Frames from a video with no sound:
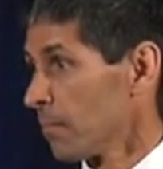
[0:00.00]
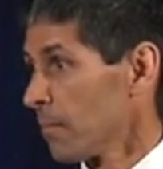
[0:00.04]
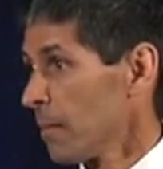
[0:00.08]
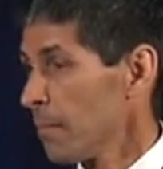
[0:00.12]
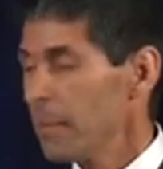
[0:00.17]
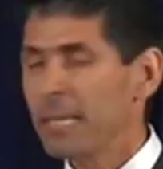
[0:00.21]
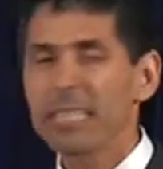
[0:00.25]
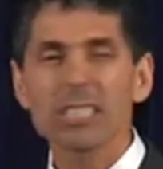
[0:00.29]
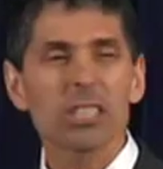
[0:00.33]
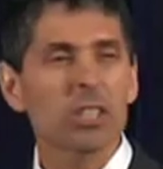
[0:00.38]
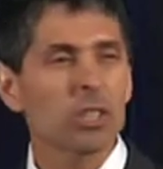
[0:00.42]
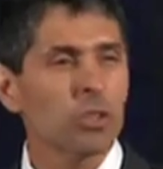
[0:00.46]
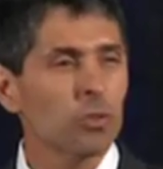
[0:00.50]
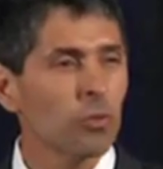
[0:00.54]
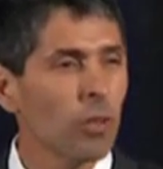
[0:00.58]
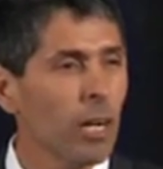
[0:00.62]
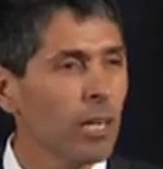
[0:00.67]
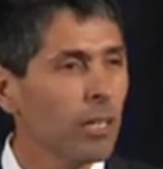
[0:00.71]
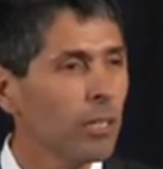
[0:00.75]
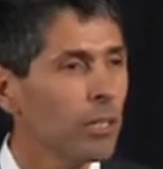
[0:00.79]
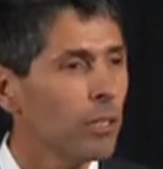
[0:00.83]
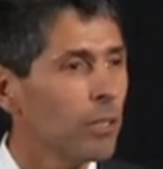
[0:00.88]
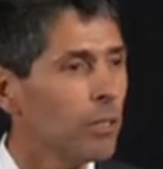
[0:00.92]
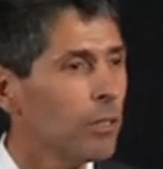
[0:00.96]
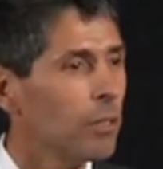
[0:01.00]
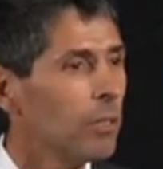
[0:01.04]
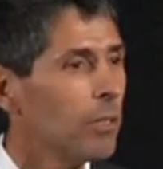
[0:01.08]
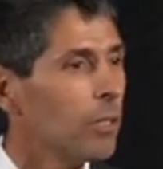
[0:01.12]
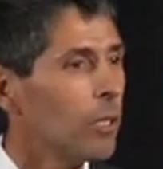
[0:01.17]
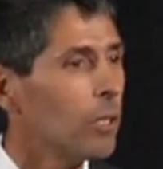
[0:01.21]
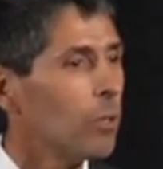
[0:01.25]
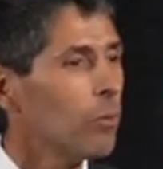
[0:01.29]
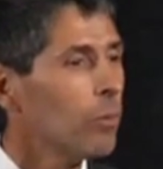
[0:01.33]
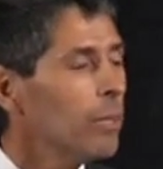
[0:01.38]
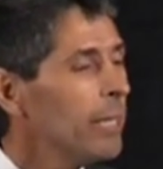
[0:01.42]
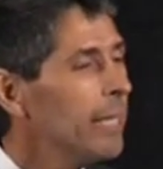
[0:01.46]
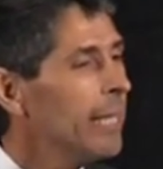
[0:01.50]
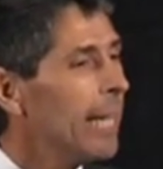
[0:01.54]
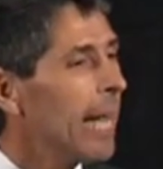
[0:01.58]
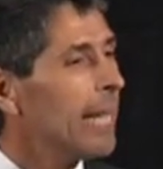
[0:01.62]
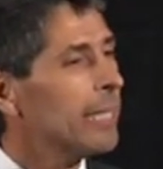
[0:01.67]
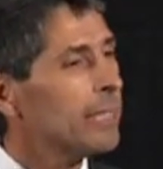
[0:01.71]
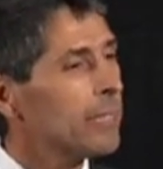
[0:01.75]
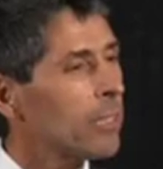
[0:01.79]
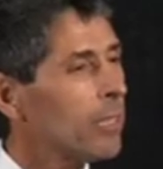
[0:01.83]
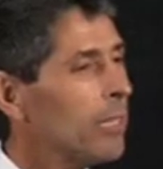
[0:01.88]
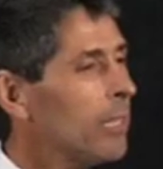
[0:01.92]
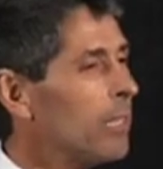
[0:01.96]
Because struggle, really, I
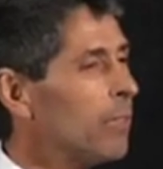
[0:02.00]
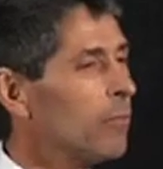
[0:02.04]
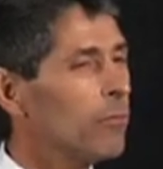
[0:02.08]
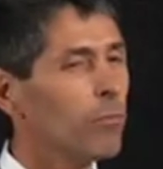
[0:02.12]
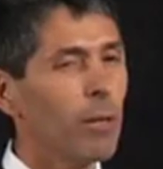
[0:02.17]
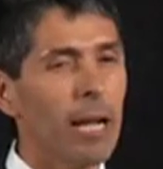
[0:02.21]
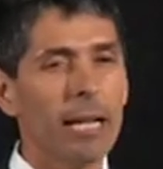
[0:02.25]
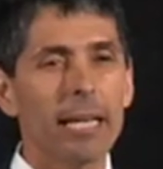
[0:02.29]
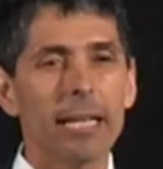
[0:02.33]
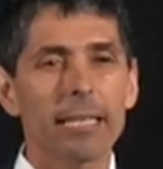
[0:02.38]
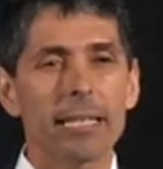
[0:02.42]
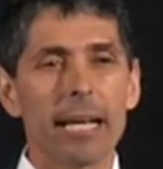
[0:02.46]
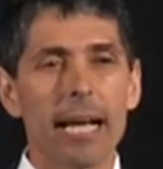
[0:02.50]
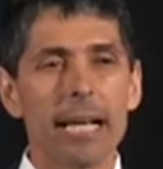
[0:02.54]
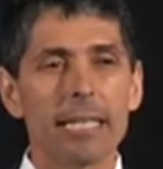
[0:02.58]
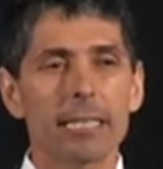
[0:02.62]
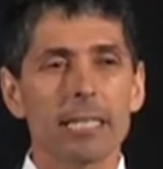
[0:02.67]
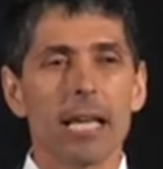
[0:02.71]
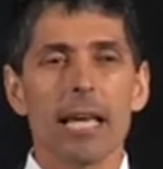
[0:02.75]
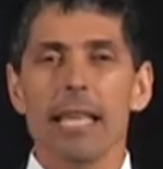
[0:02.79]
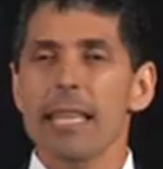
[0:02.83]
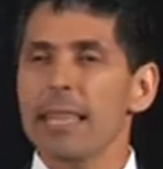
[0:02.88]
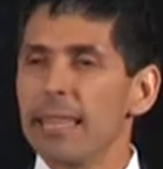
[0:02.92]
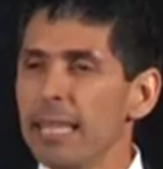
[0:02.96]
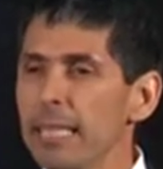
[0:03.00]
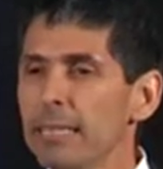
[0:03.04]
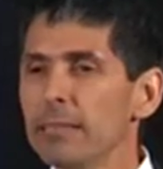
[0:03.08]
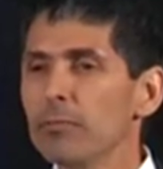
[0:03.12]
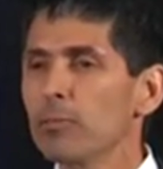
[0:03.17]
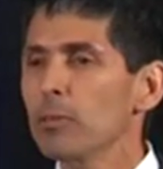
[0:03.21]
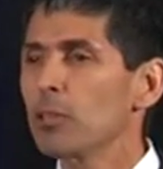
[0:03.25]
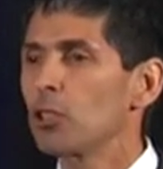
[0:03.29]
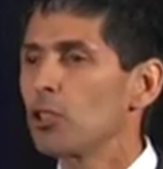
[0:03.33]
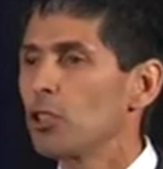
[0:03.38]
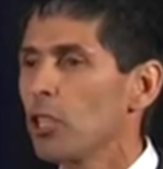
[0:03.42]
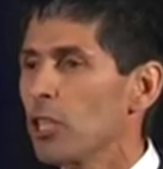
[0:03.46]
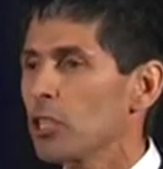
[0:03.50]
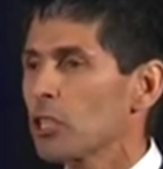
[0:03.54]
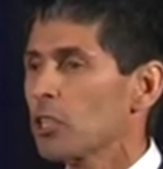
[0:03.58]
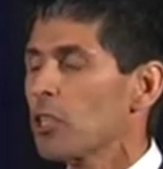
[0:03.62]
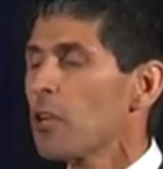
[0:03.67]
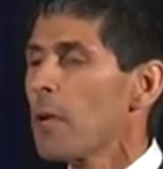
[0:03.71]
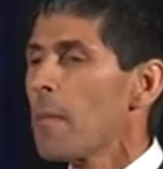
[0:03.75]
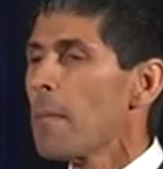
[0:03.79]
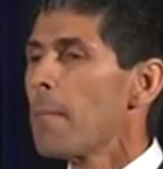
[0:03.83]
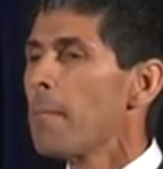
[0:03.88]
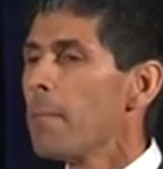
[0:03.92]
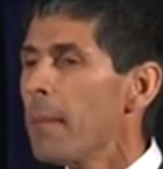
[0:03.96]
started to recognize this was just
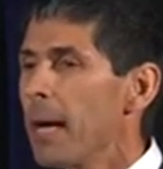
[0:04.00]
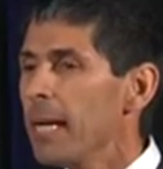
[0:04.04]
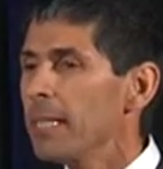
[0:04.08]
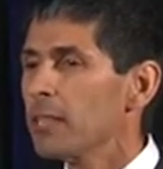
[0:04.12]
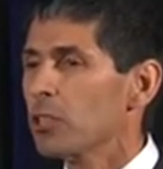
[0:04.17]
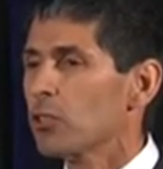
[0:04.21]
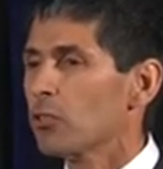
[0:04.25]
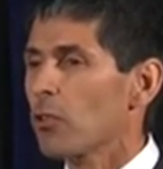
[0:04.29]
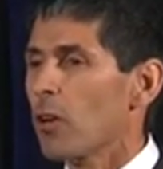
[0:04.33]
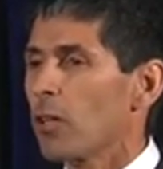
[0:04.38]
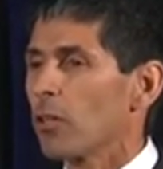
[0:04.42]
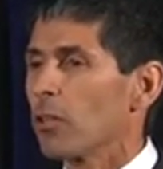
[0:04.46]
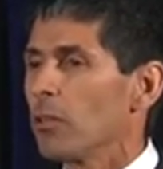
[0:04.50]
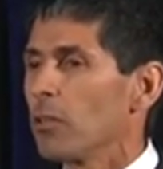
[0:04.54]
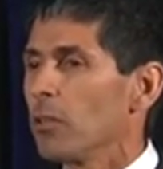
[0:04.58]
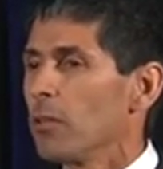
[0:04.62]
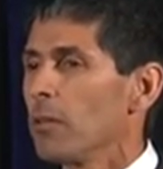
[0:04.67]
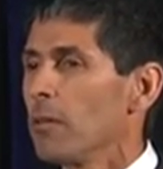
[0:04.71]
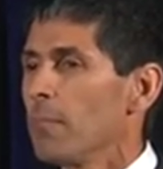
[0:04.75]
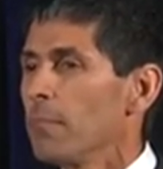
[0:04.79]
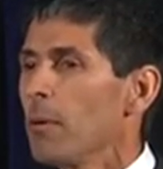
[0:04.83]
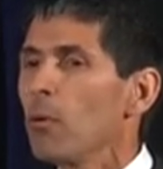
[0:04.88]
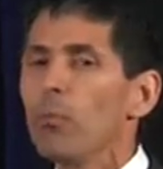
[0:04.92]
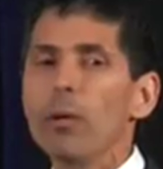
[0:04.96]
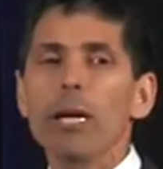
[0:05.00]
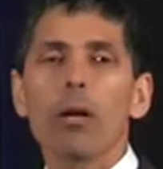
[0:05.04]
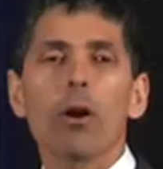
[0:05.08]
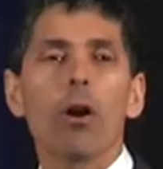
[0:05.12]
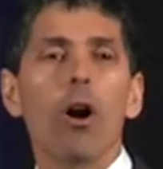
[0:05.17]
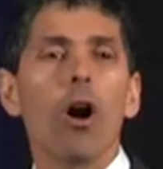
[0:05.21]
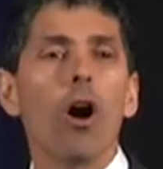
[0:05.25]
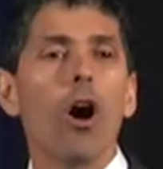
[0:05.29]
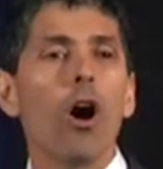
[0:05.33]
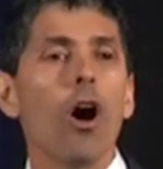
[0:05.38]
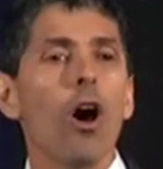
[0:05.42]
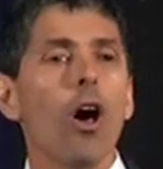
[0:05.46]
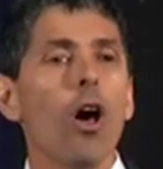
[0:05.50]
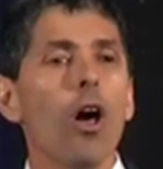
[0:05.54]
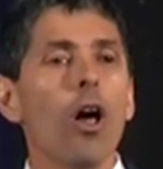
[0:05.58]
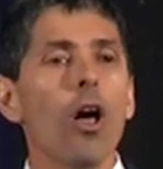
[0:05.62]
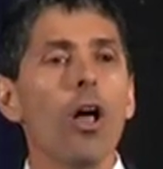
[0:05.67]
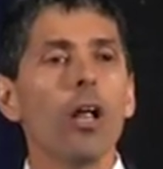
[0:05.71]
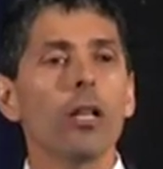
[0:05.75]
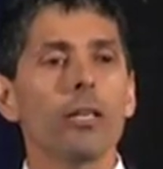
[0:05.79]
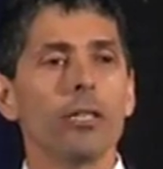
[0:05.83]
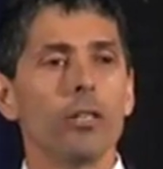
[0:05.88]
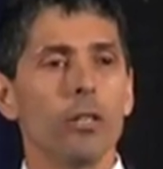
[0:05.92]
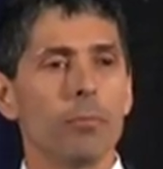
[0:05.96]
my struggle. But we are
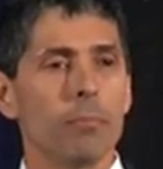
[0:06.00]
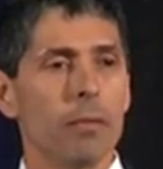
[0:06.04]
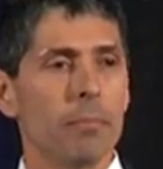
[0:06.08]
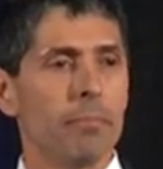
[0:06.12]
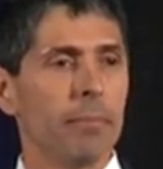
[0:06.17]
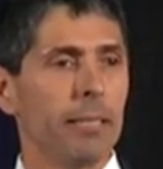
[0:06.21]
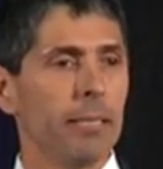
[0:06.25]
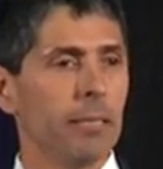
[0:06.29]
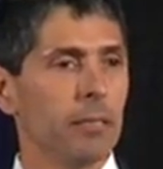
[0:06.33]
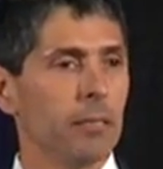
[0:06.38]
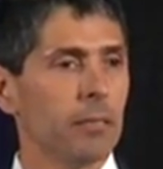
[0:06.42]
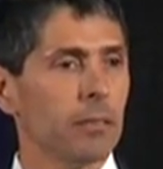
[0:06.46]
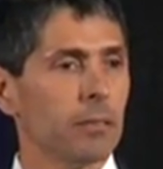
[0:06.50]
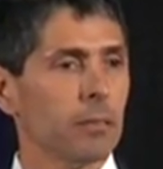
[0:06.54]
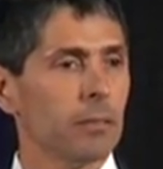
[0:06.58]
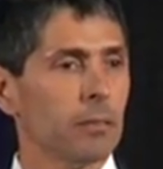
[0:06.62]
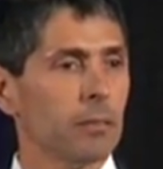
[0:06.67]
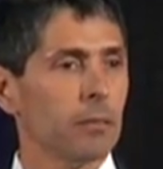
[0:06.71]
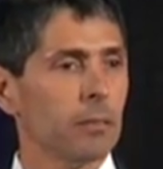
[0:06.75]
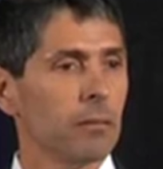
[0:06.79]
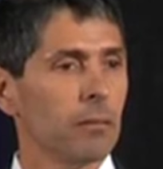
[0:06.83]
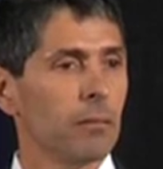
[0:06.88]
all human beings.